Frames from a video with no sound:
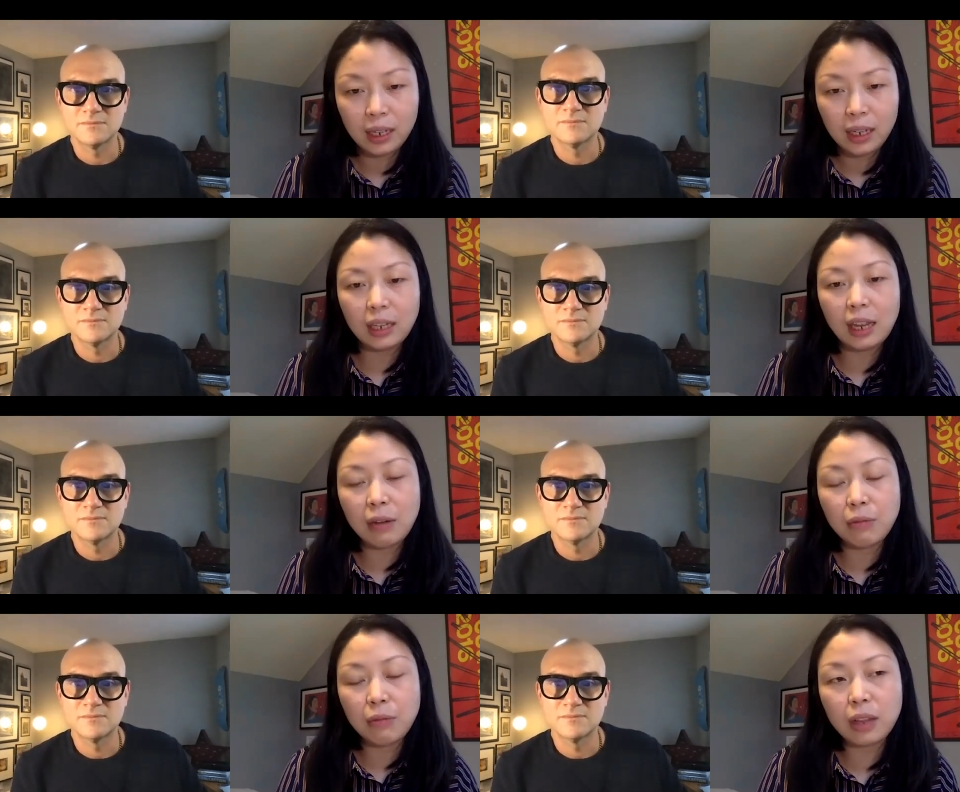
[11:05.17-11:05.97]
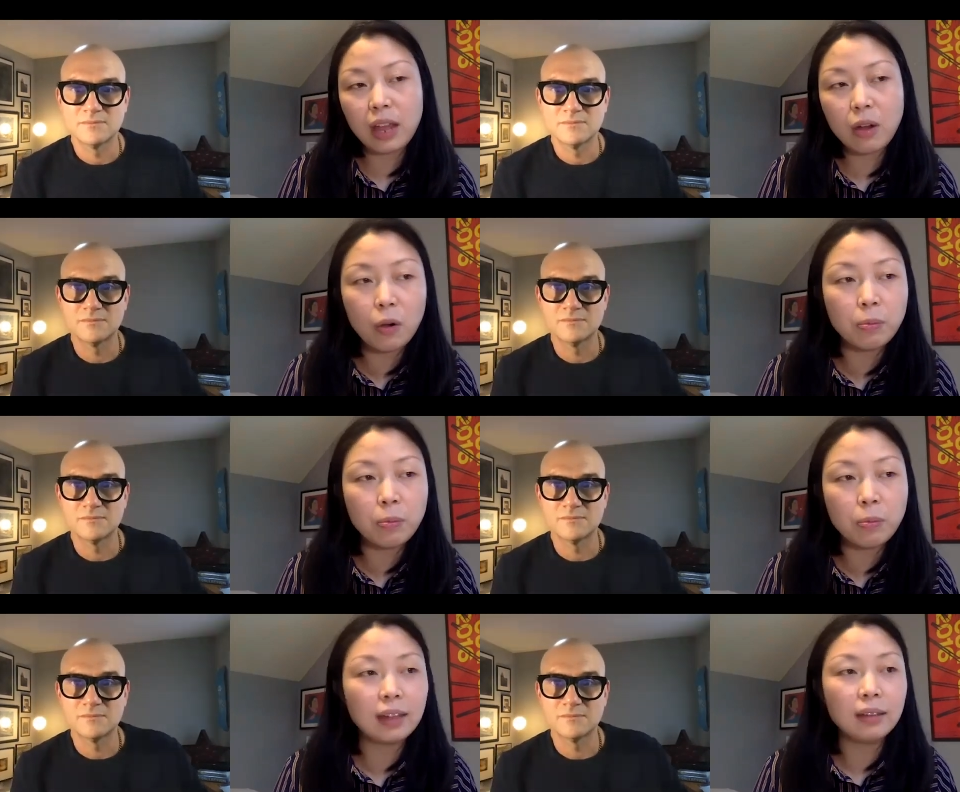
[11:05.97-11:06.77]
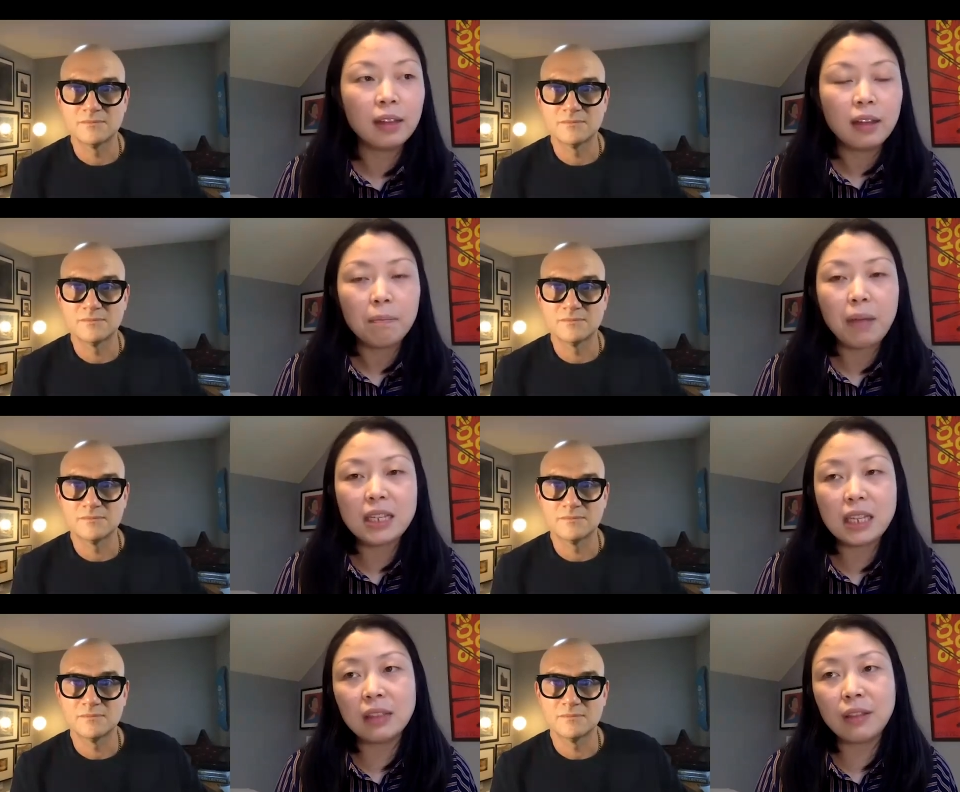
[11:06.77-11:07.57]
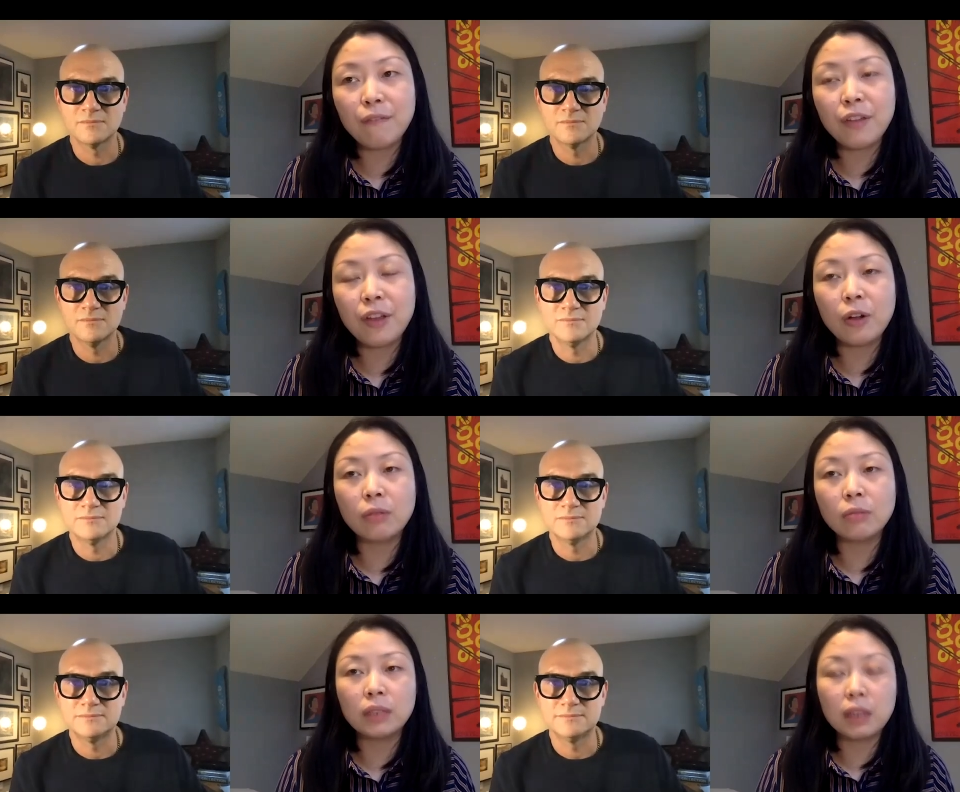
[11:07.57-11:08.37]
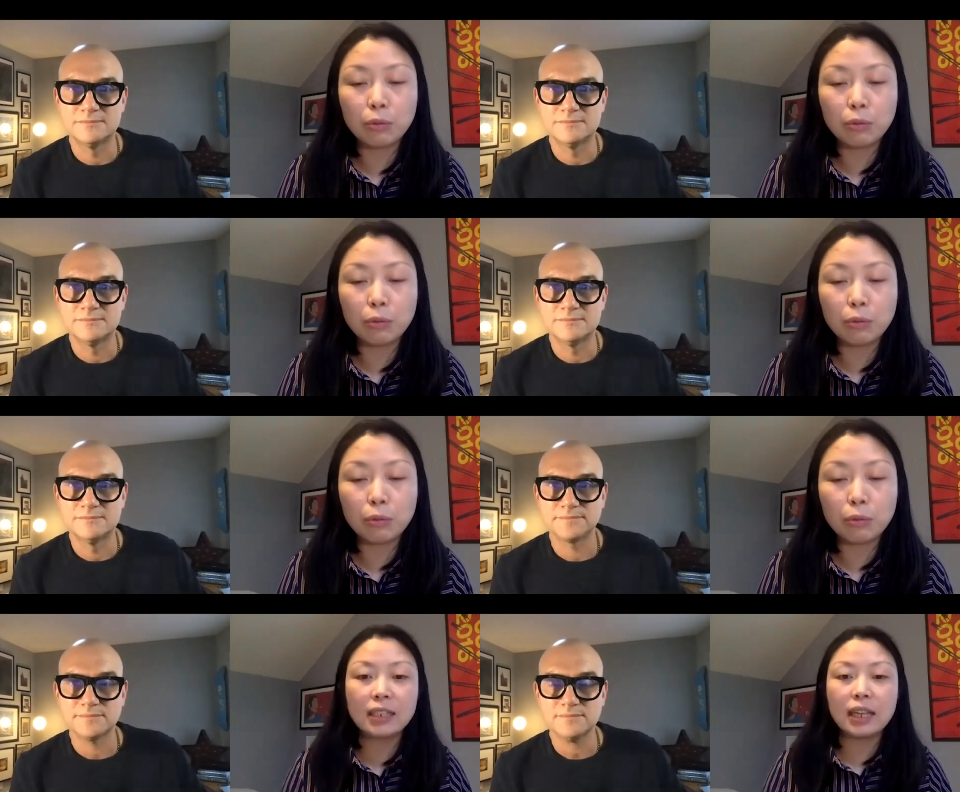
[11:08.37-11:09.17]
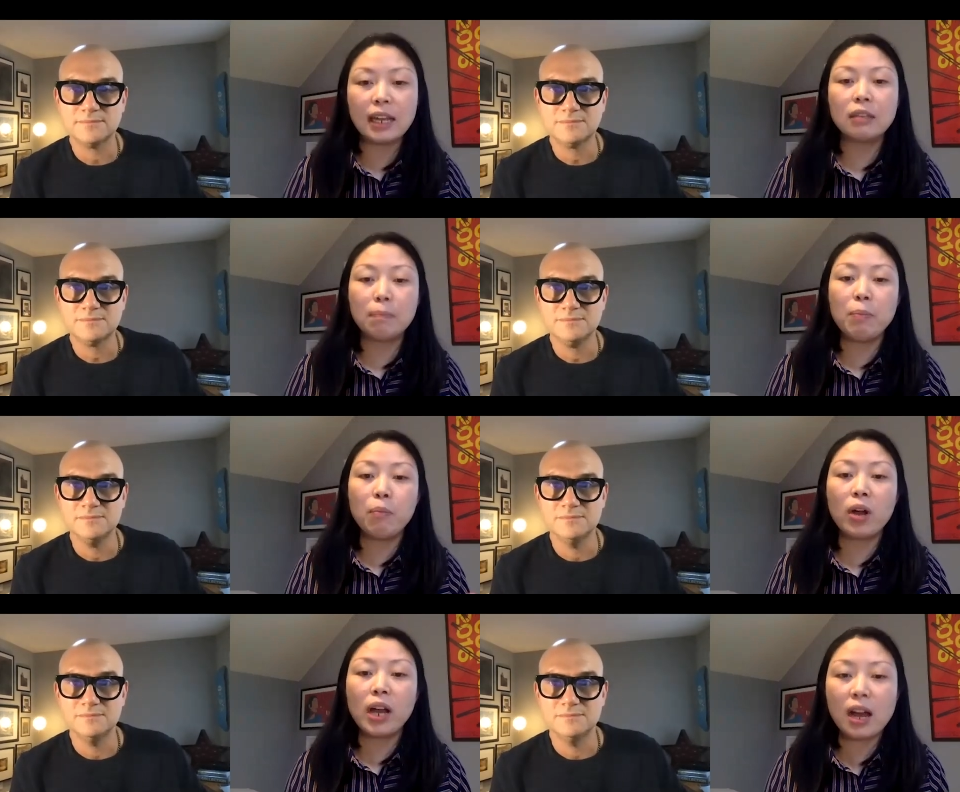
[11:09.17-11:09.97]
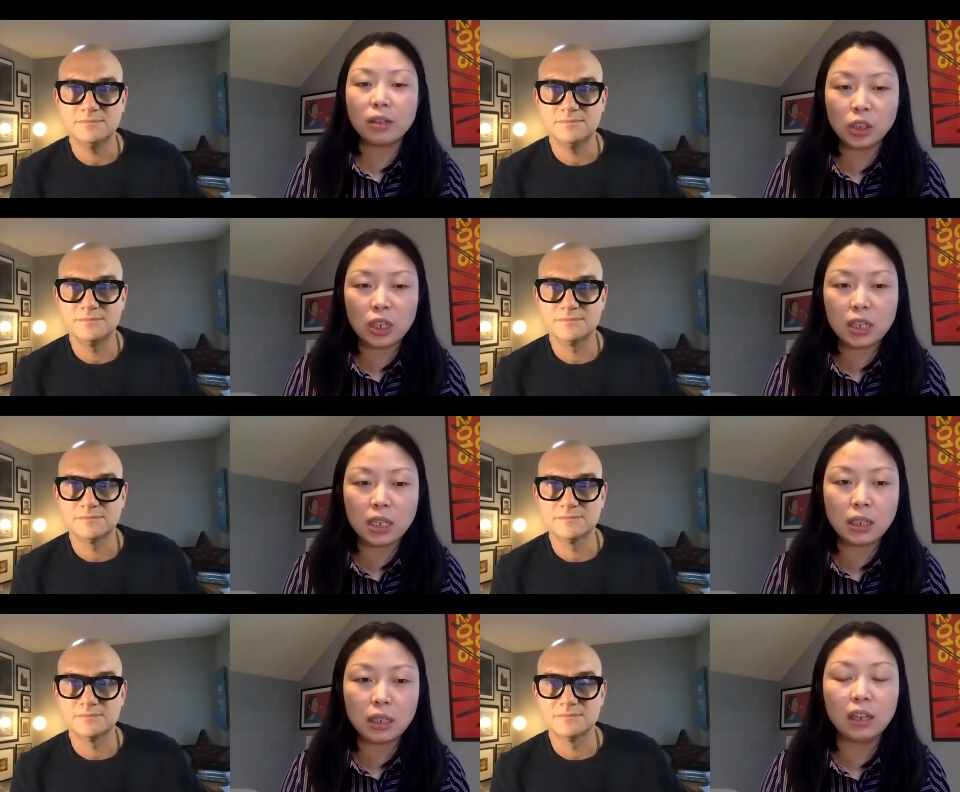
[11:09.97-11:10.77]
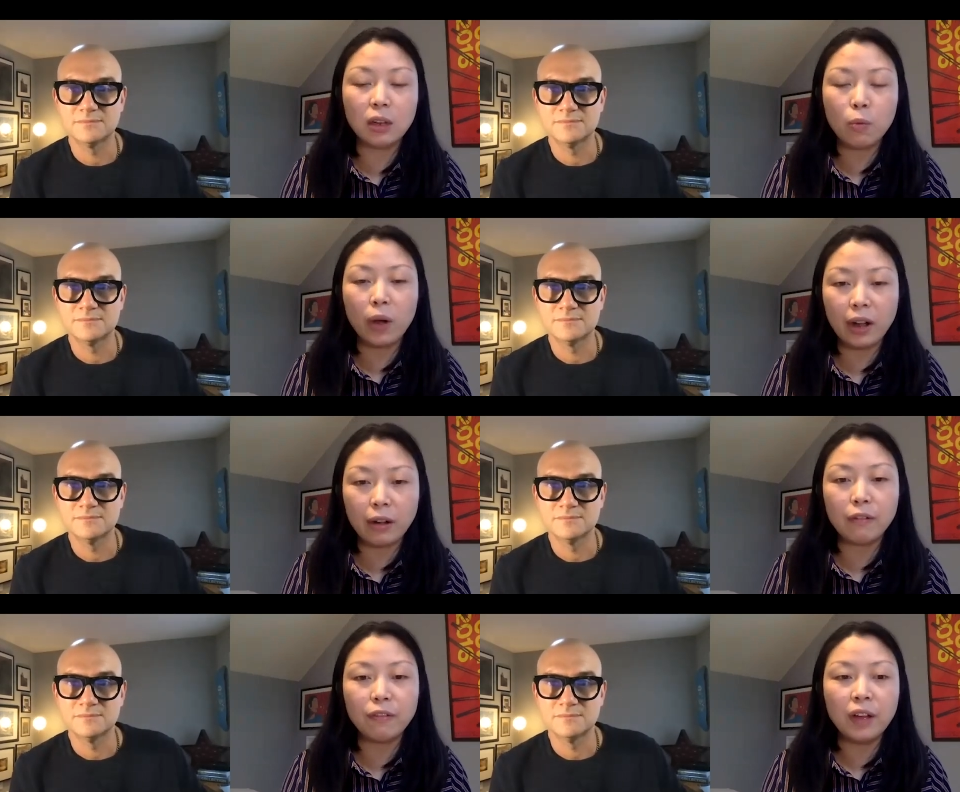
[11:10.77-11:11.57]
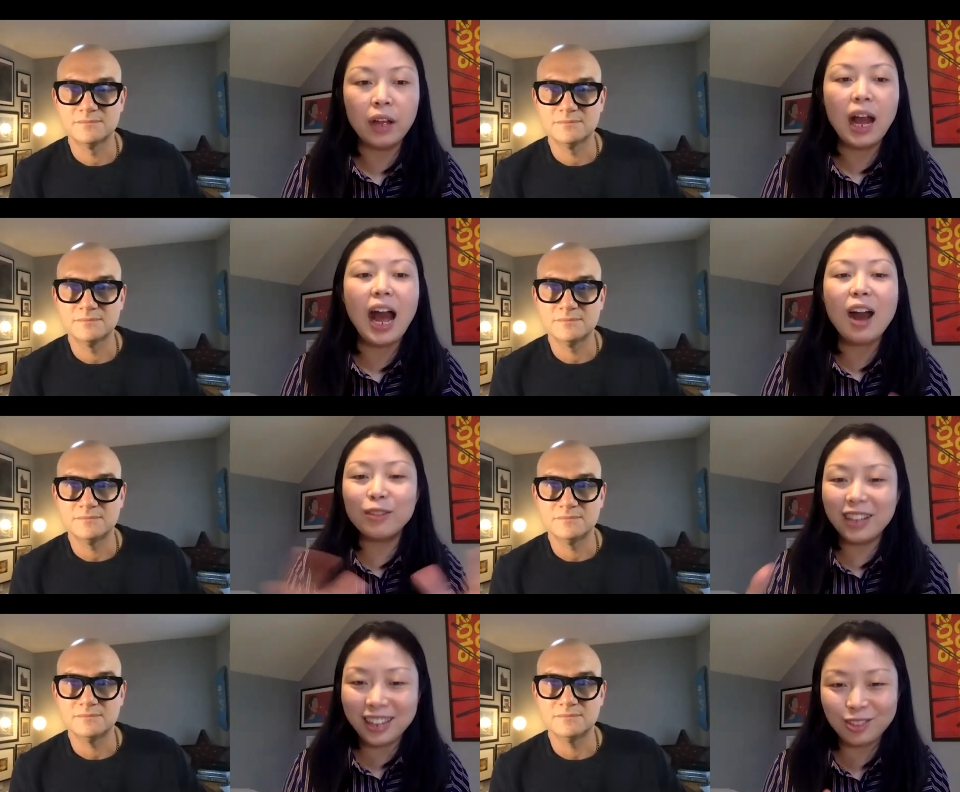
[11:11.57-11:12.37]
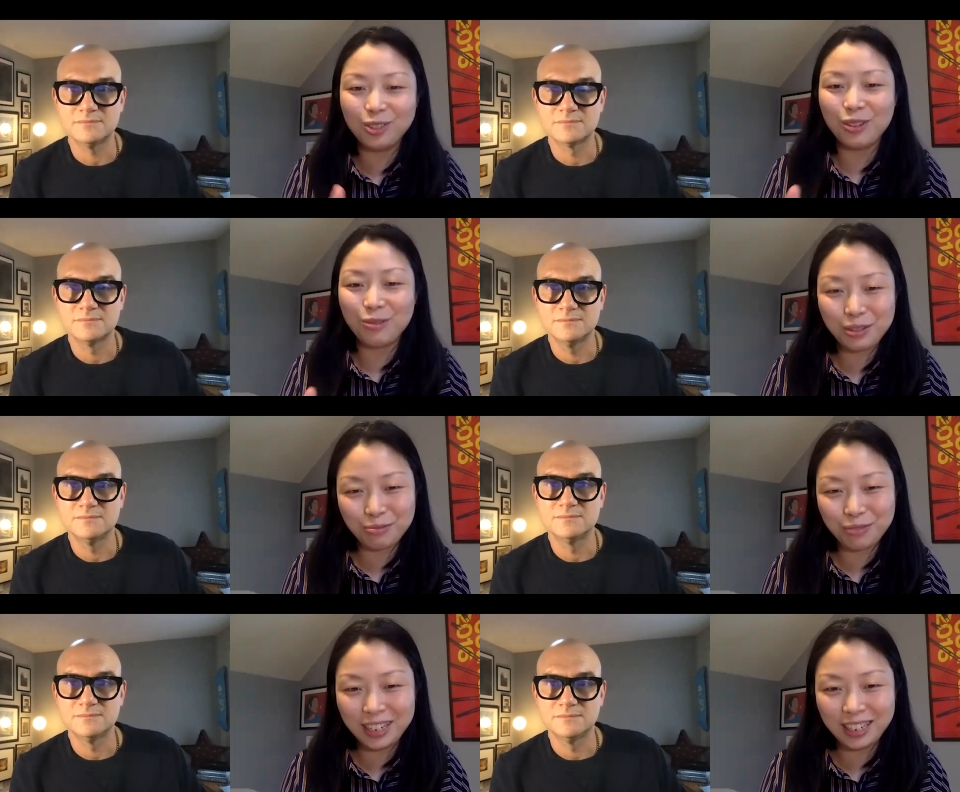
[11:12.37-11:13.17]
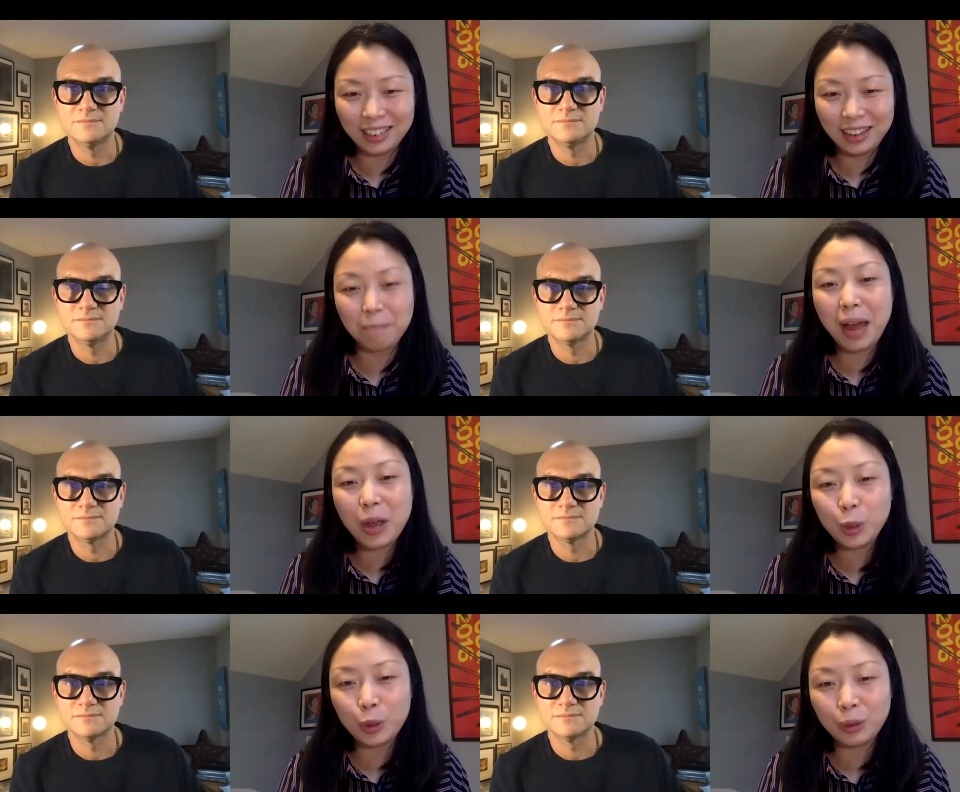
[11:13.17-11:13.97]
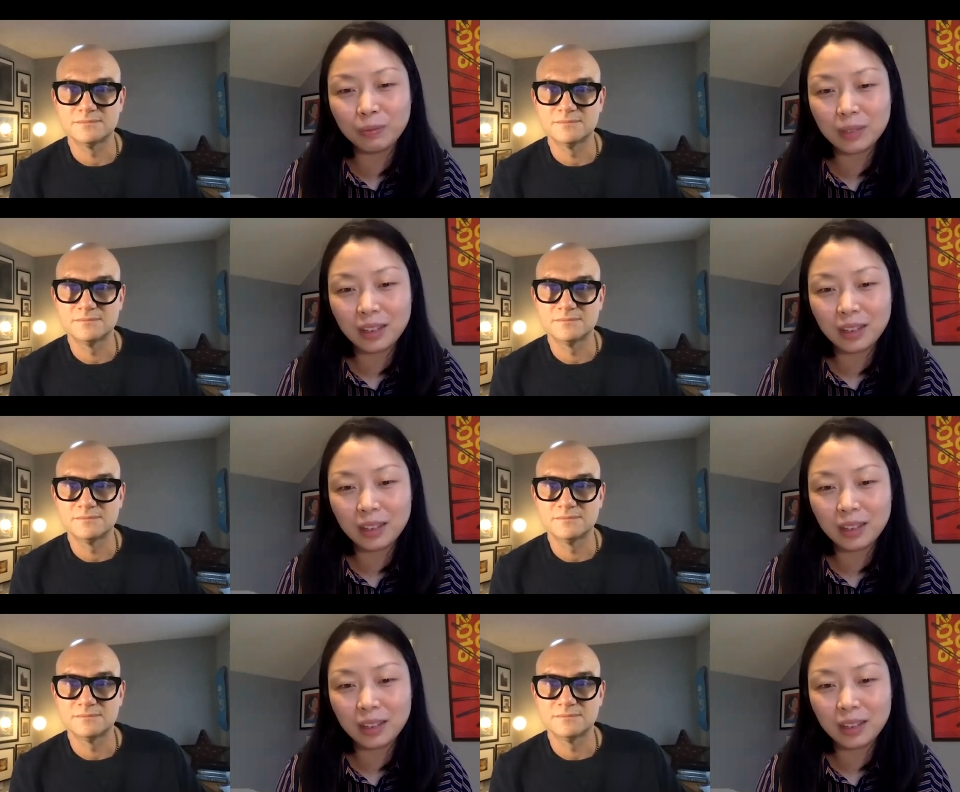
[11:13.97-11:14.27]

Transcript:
Speaker 1: And I really hope that by seeing the film, they will realize and be more conscious and aware of how the history was written and by whom.